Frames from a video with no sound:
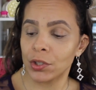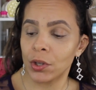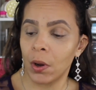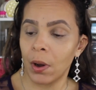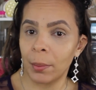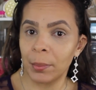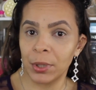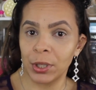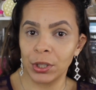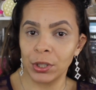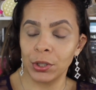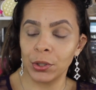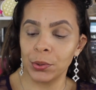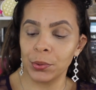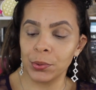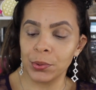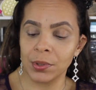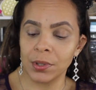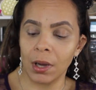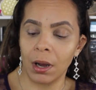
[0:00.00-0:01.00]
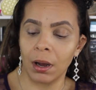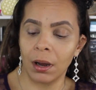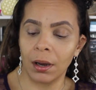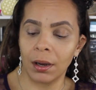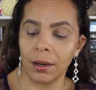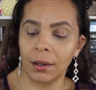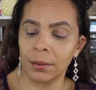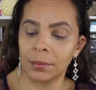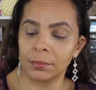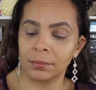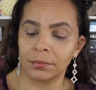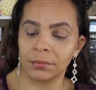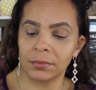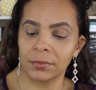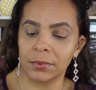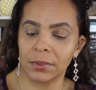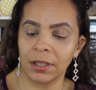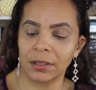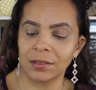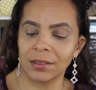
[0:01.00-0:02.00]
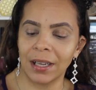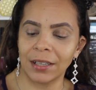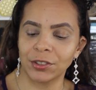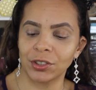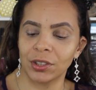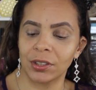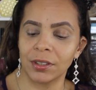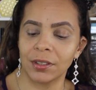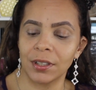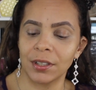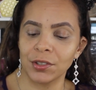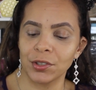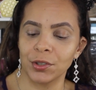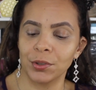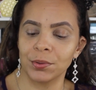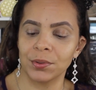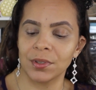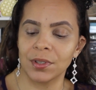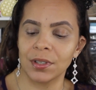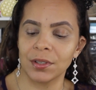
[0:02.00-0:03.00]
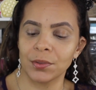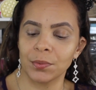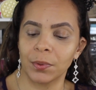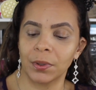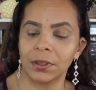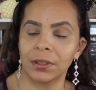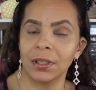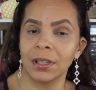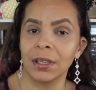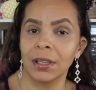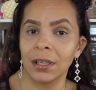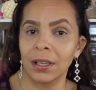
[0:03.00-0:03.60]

So I'm going to use, let's use this one.